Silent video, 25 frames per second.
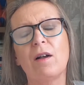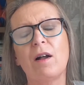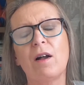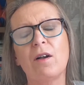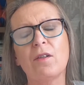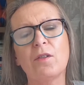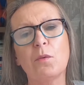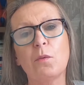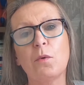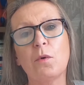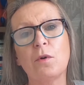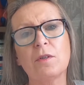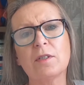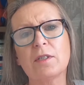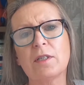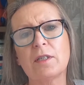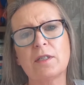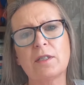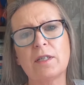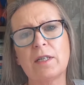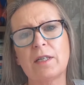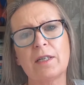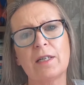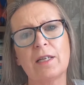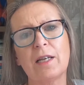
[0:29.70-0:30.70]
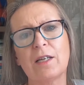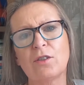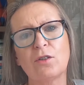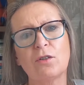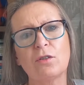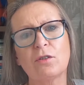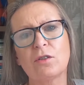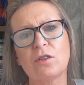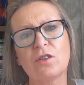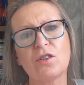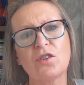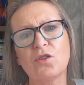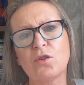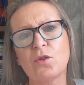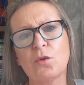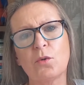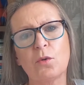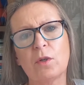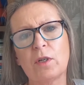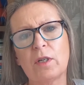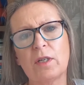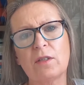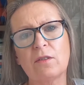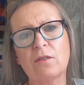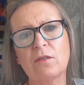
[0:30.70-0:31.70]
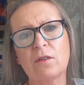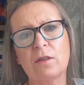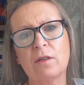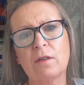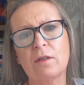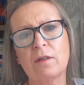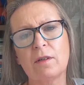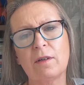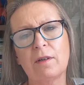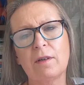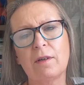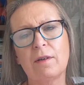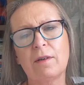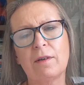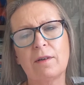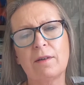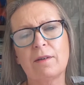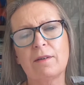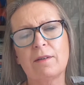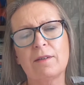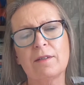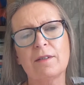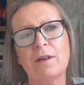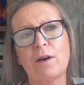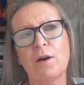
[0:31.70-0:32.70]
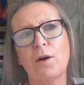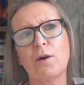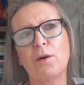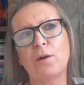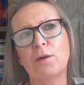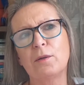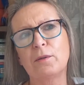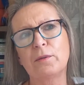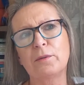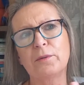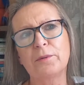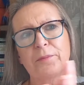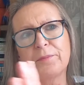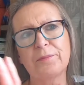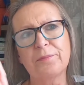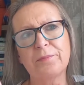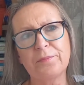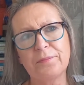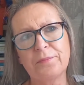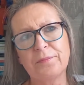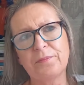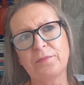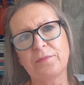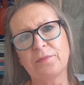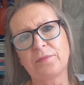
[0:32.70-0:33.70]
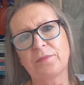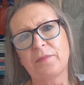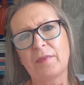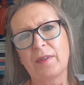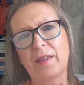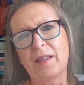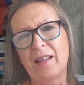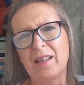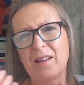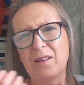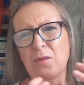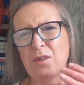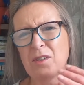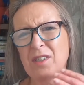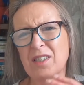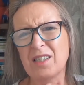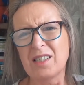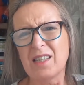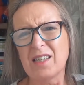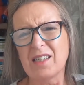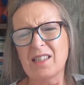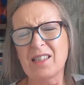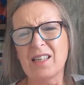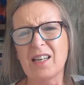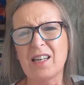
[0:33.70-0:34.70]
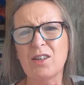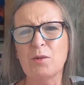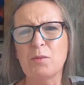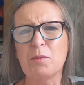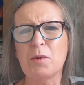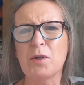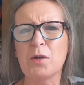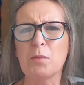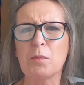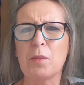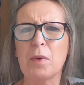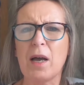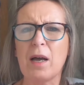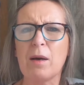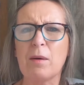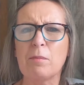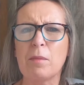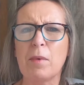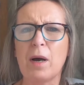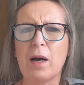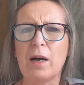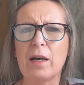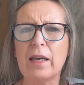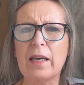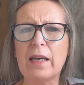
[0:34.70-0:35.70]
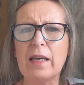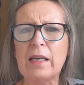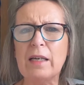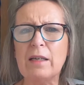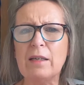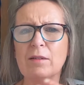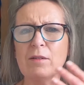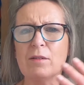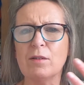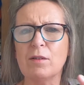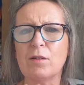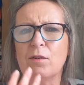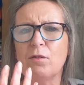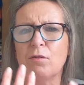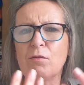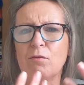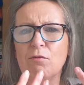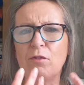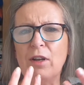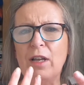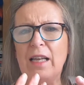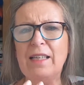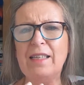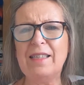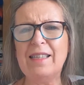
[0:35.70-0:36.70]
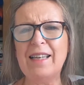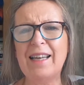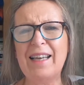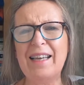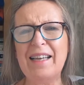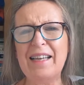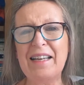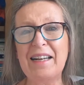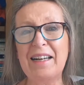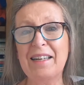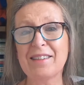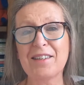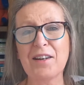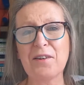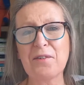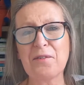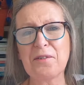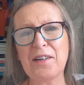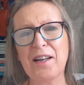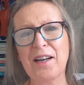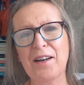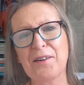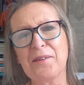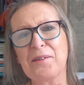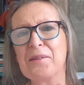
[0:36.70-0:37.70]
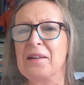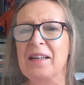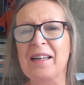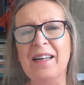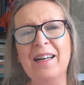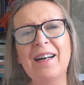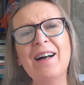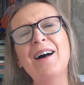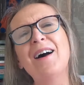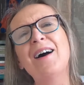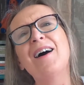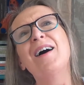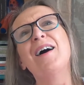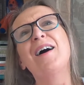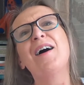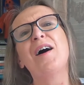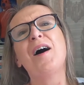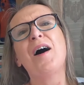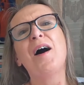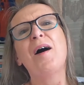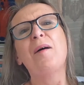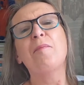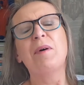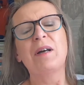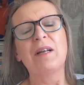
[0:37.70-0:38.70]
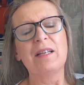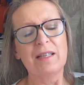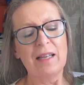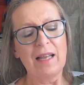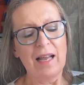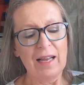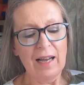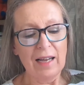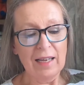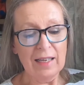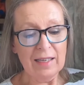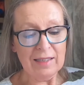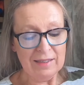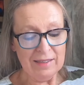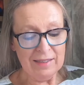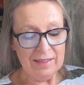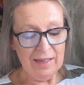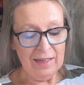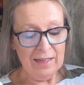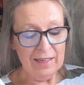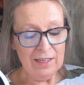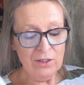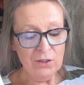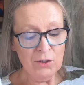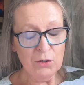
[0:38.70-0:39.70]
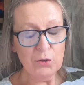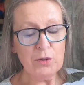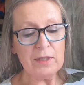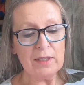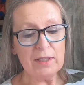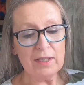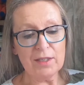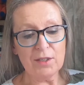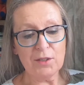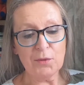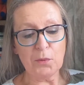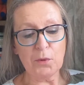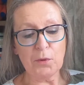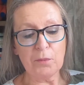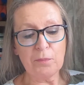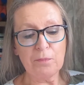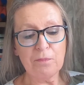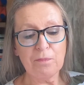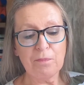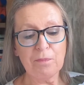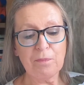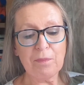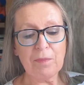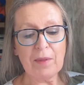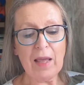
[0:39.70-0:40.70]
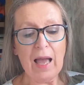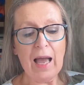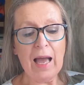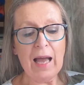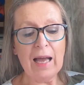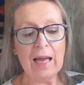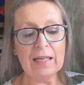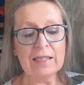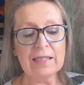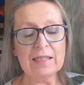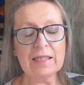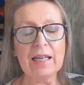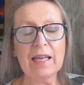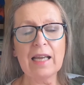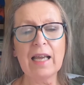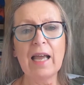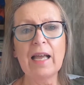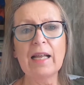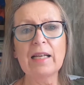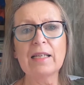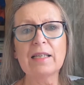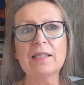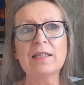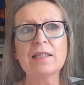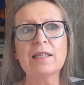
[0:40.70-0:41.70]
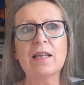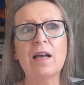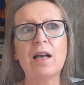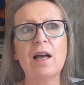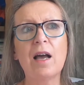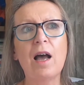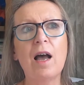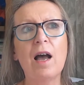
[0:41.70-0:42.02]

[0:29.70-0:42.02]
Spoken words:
are the ones that didn't get onto the shortlist. So what is that telling me about my reading? I don't know. But I enjoyed this one, and it's